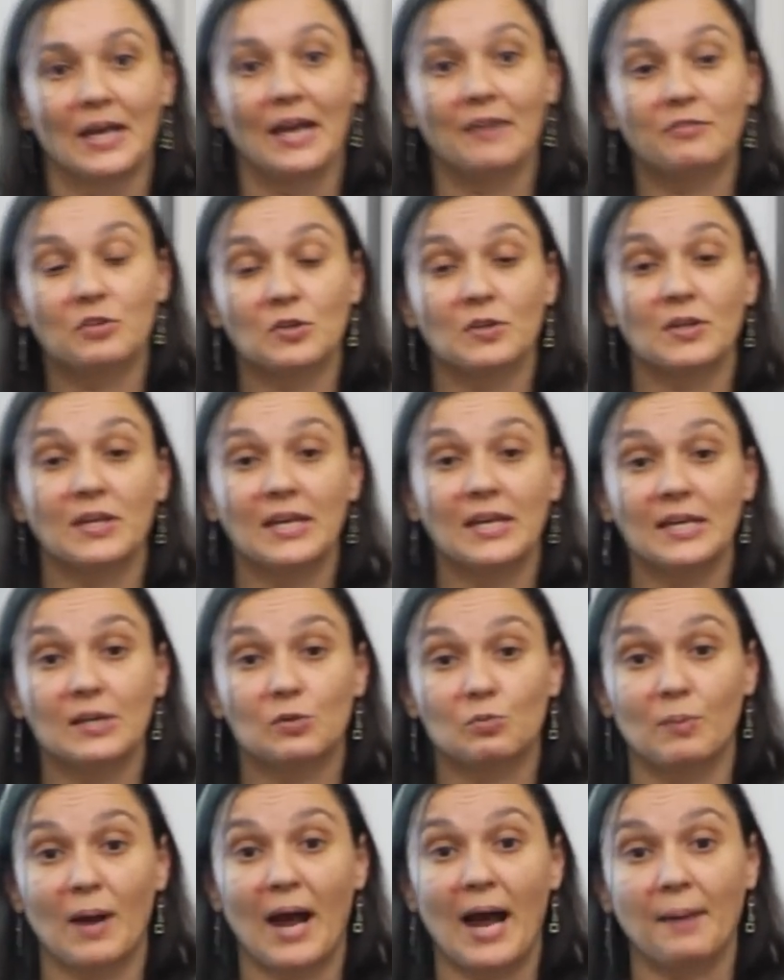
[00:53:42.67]
If you're looking at
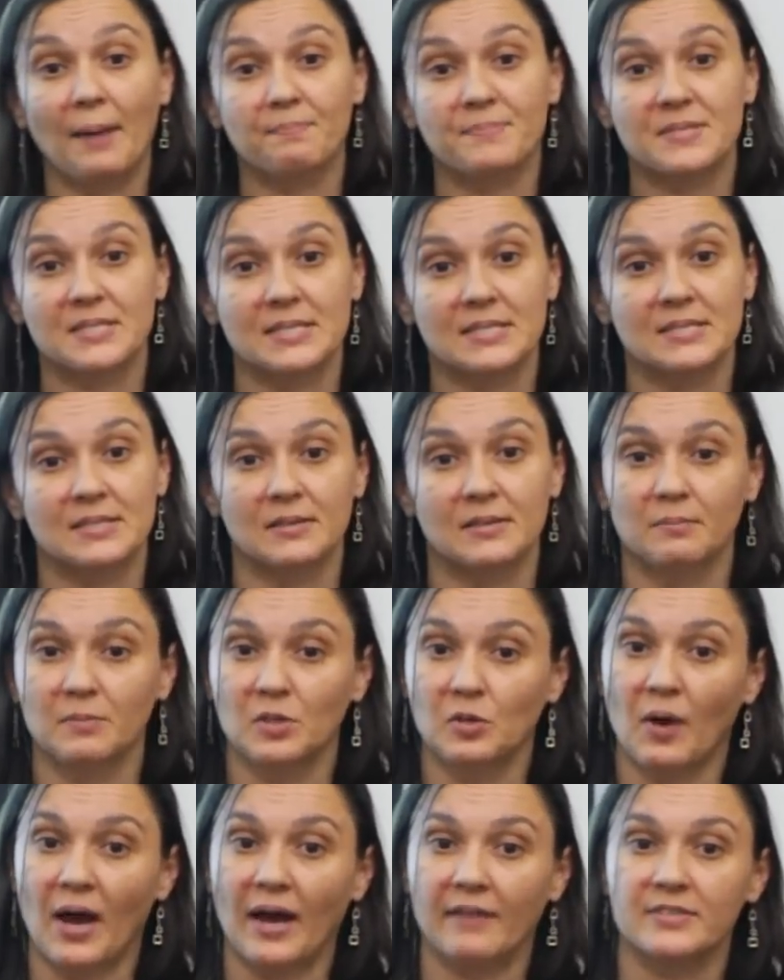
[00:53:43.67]
a RAP system,
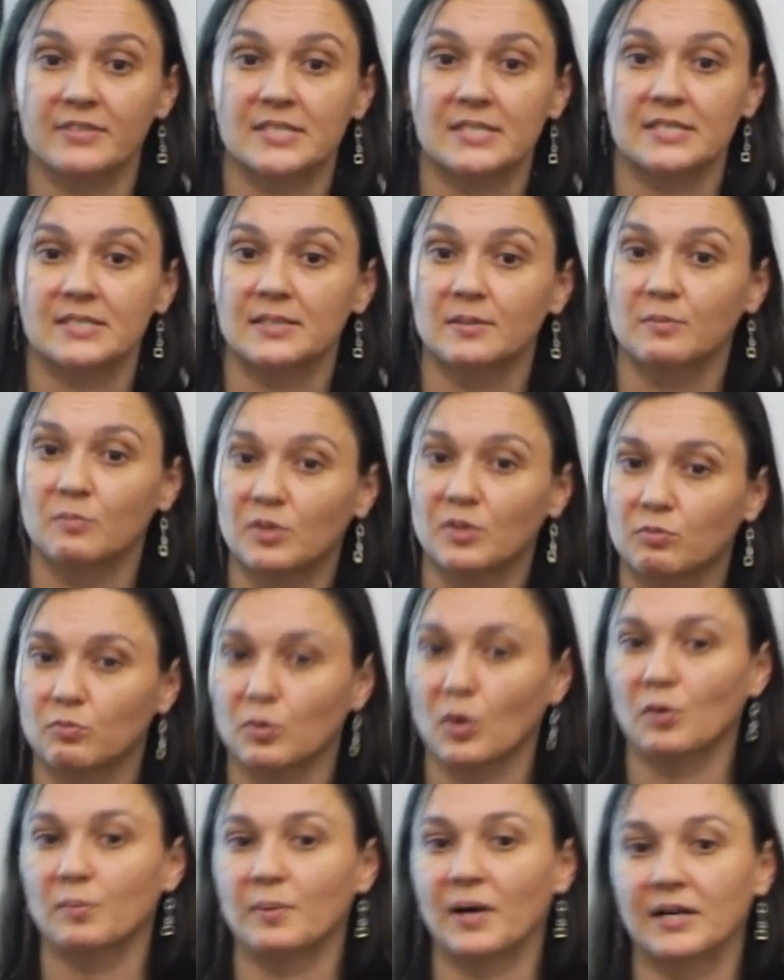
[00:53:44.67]
you have a system with
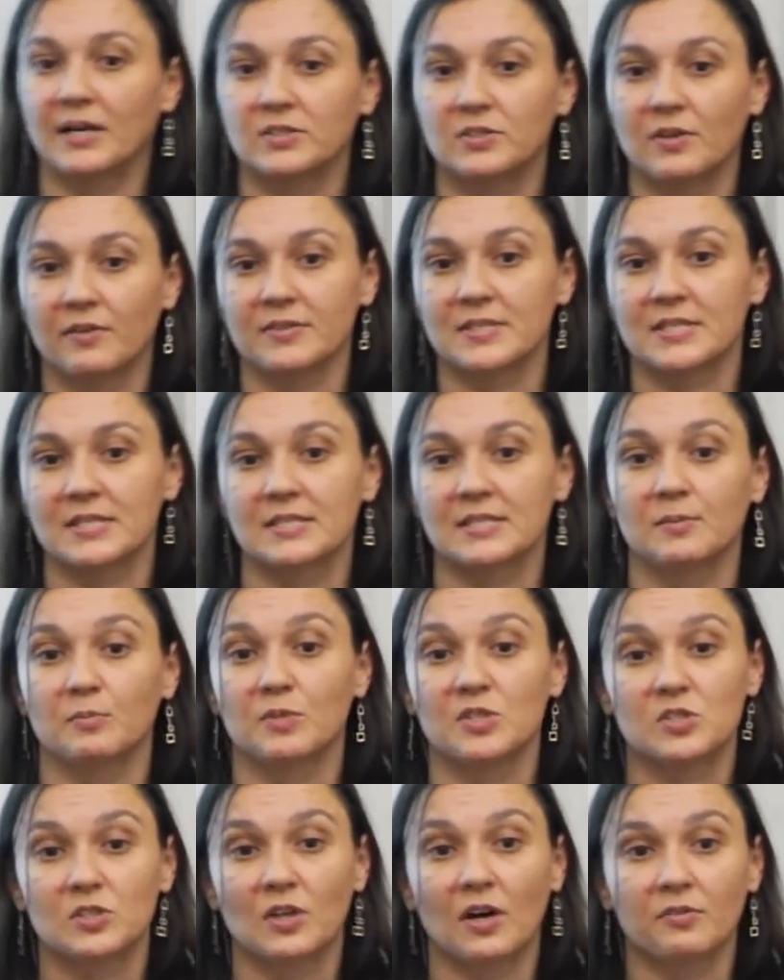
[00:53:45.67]
robots, you have a system
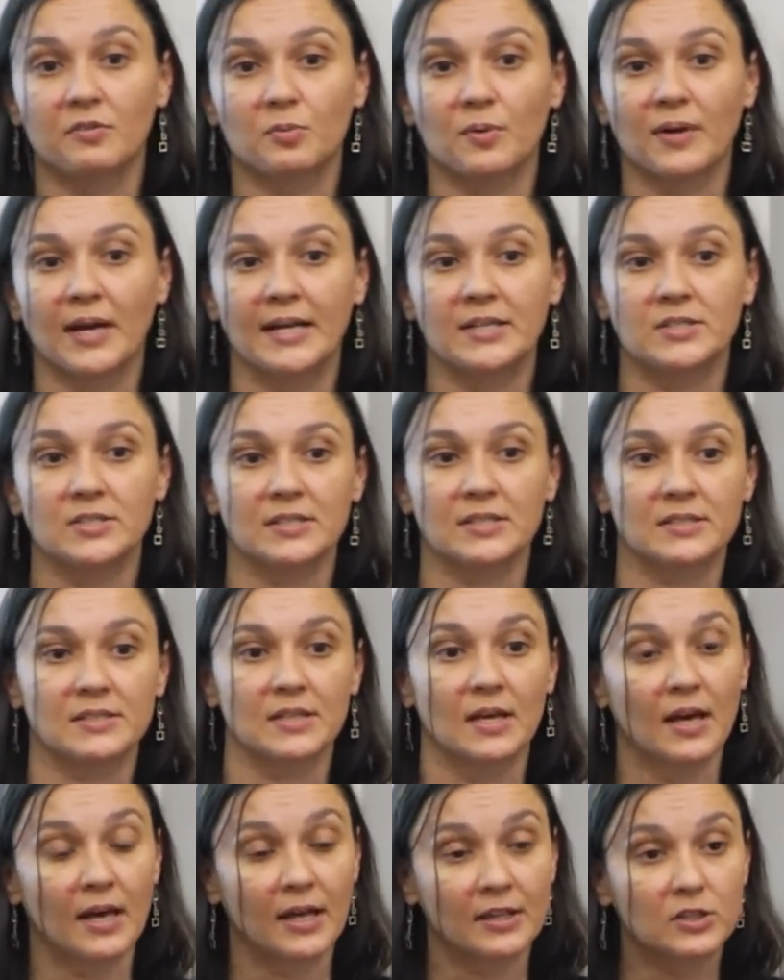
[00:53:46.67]
with software agents,
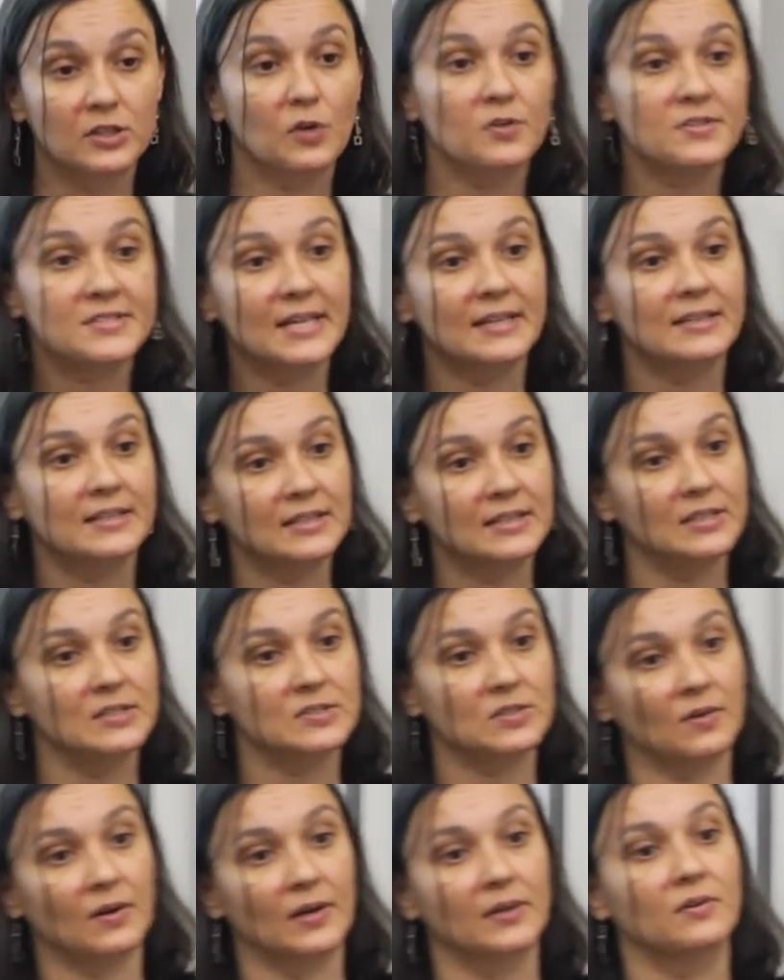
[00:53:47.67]
those
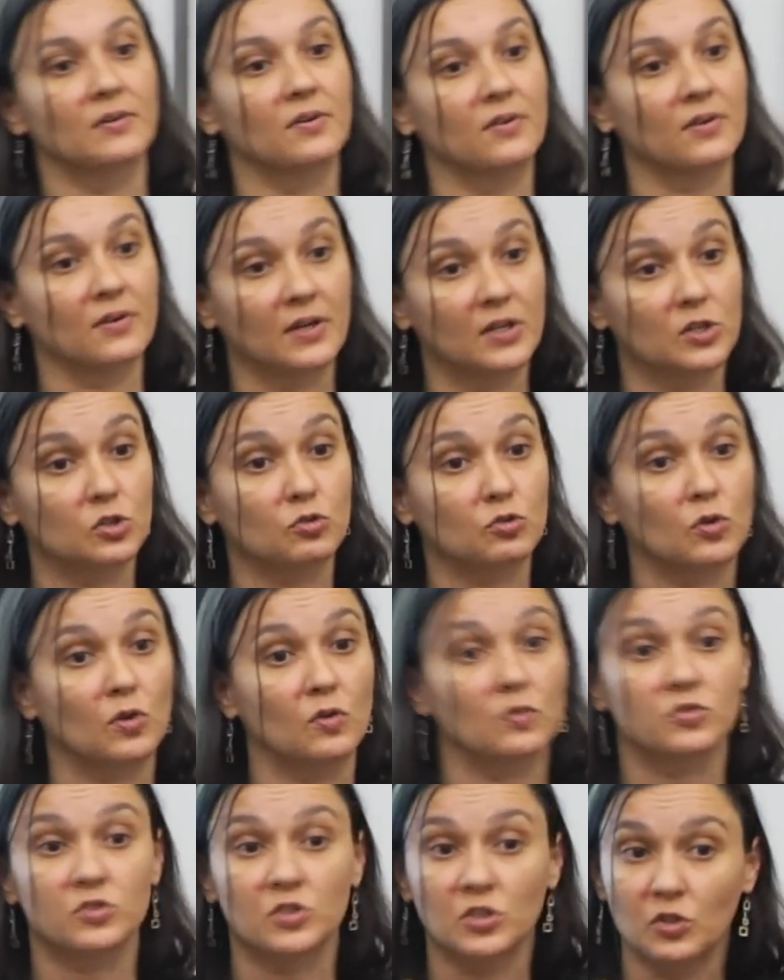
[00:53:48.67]
entities are under your
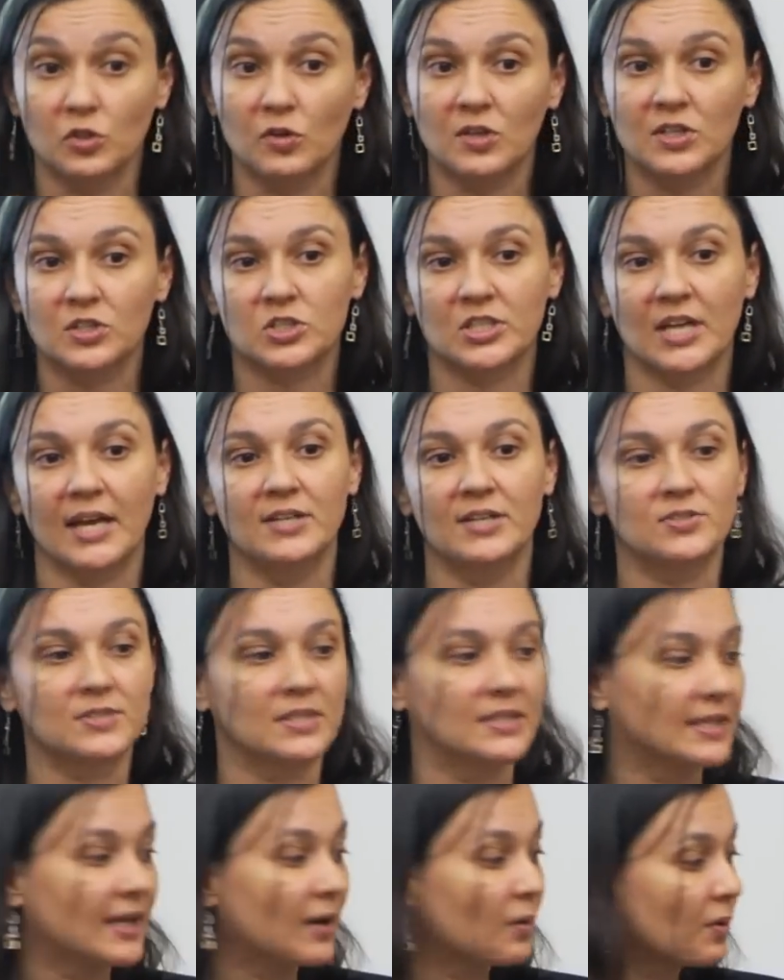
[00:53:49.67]
control. So you can change
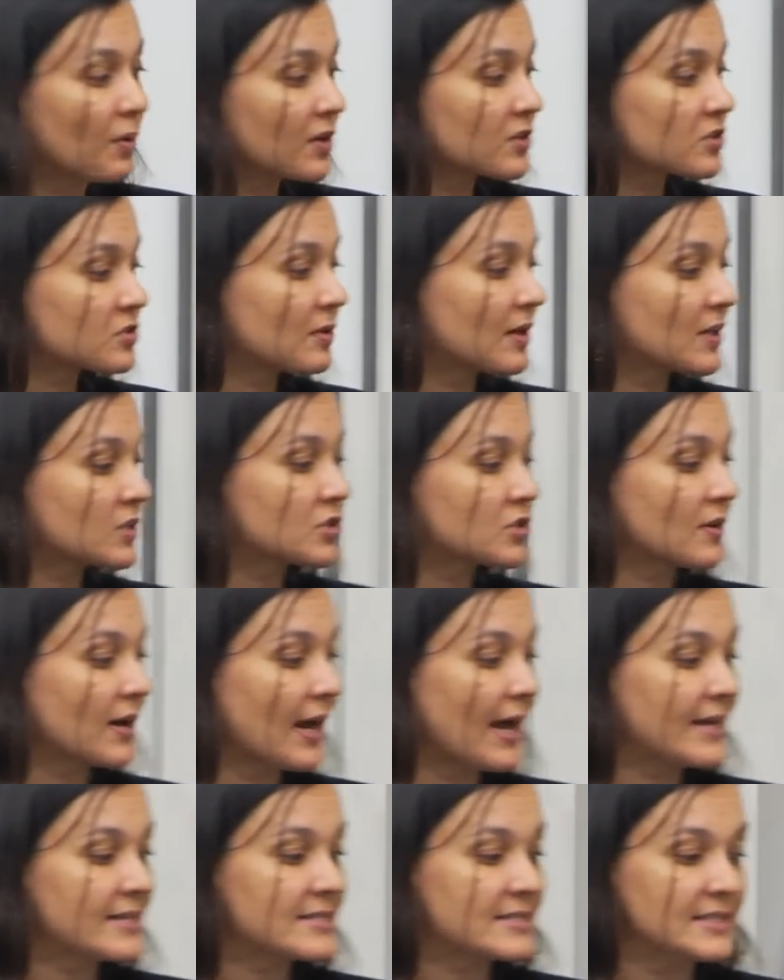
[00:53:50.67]
the network structure
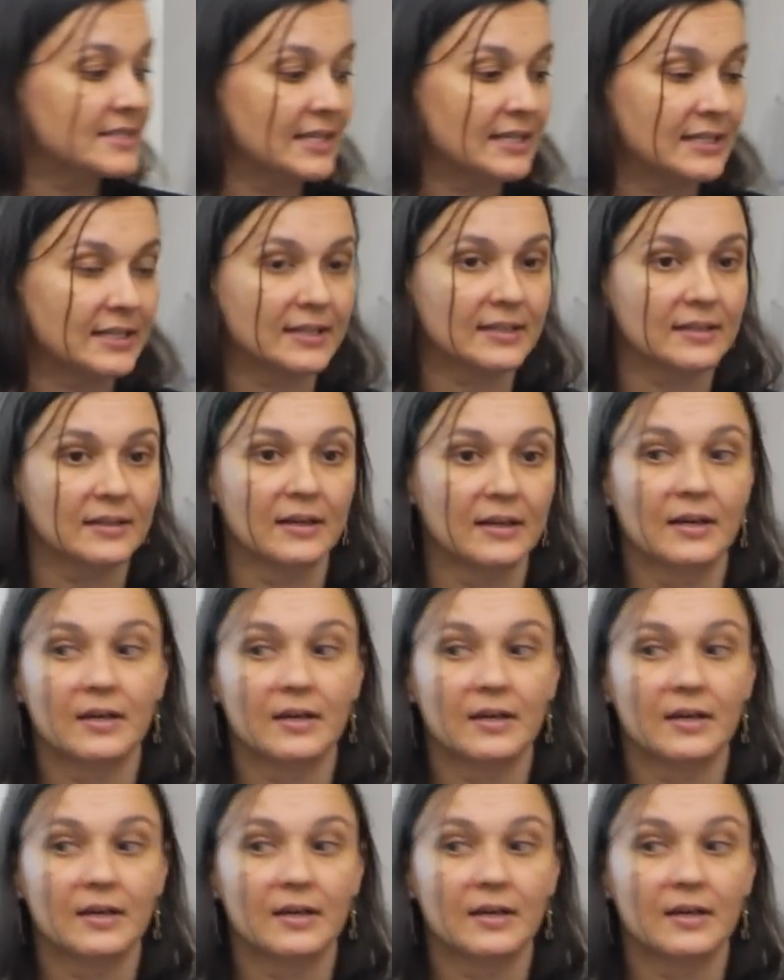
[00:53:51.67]
as needed.